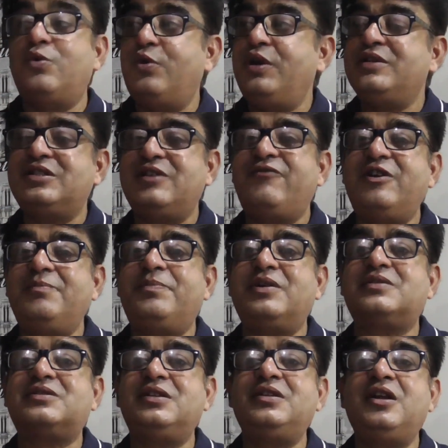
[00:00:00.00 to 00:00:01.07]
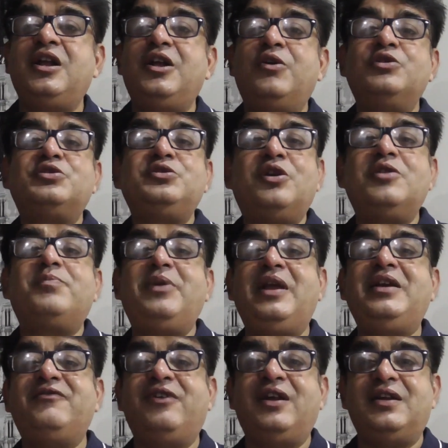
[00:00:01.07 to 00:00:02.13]
who is the one person who is not
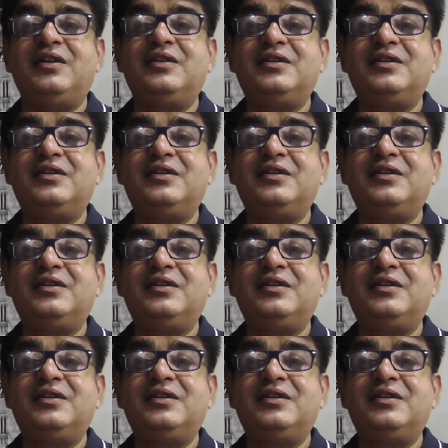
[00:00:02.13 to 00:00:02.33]
playing well.